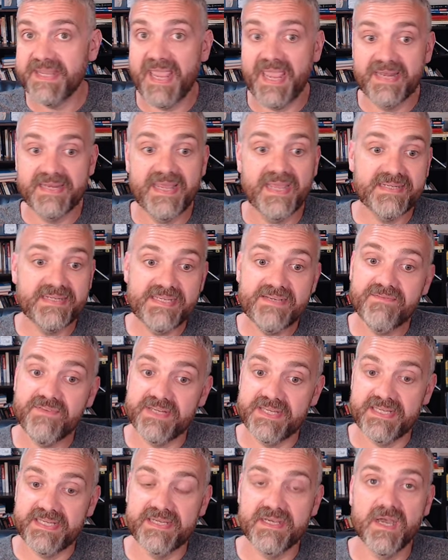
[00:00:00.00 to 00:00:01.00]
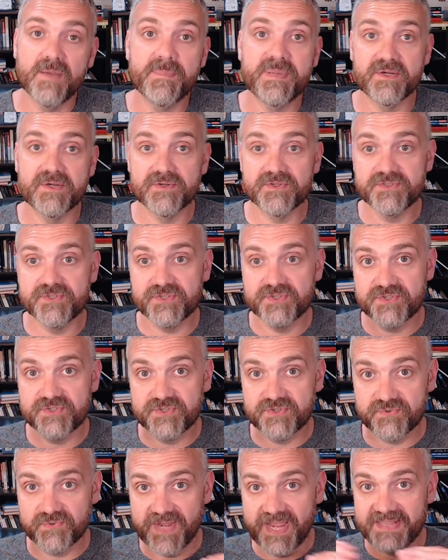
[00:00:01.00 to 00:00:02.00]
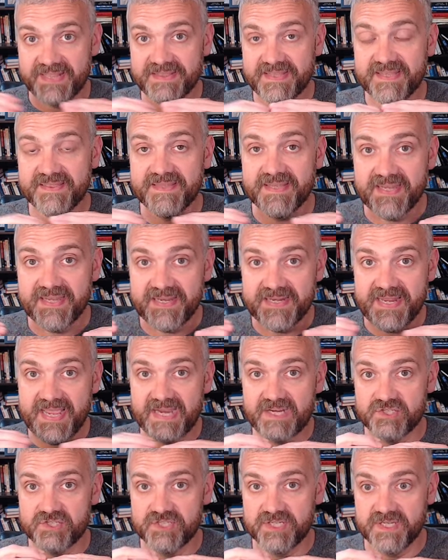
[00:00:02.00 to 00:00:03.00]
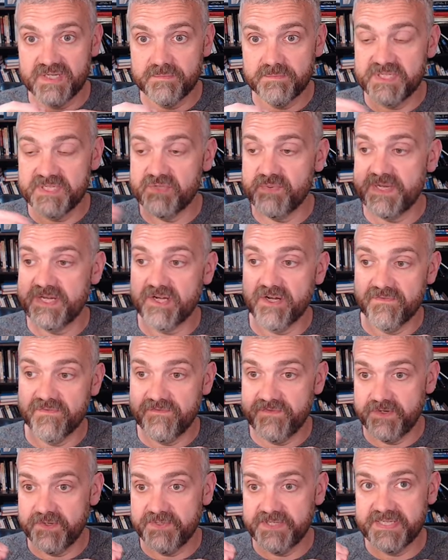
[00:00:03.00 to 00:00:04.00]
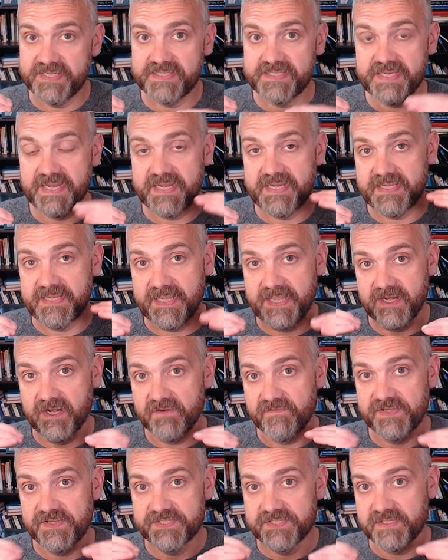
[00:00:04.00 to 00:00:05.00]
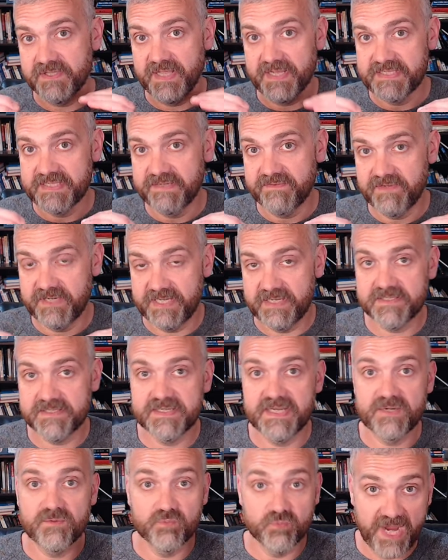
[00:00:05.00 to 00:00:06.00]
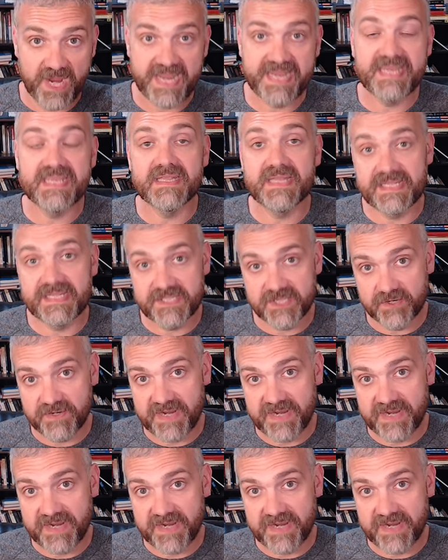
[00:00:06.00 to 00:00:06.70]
and activity appears to strengthen the connection between our food intake and our physical activities. It regulates our